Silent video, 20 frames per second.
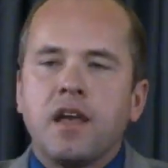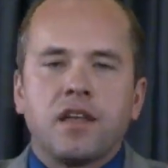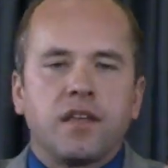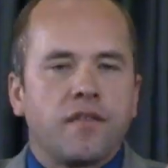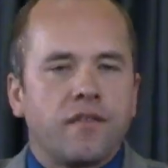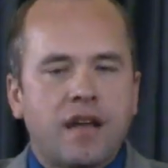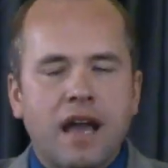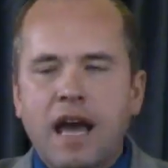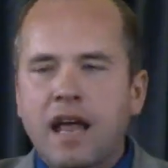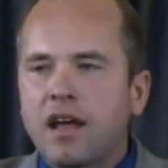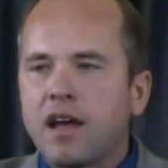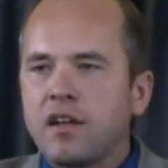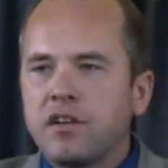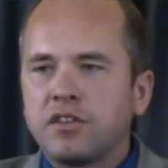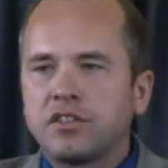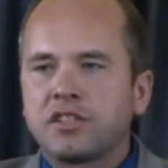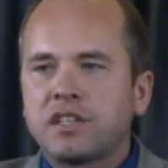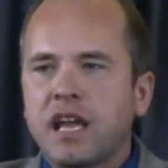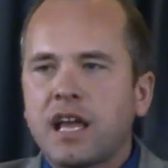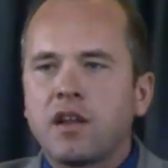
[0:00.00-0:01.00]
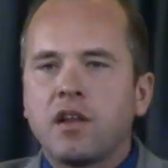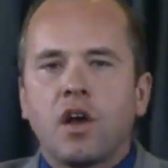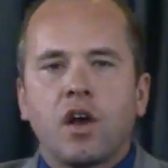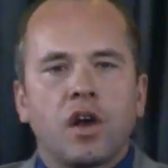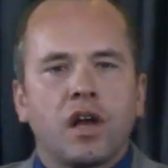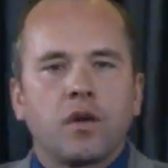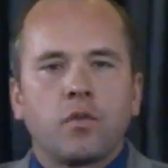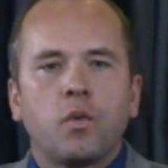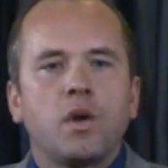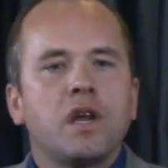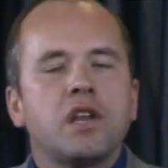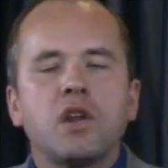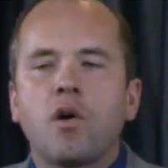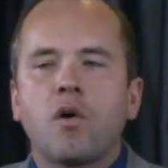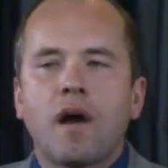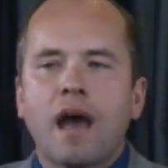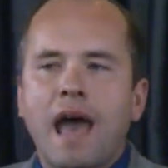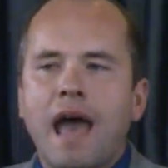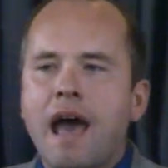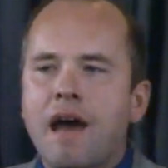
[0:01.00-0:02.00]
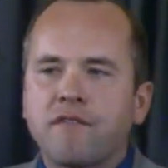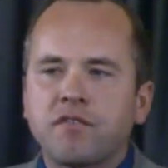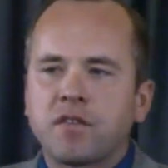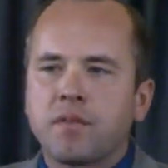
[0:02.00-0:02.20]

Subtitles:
you've got to understand we don't have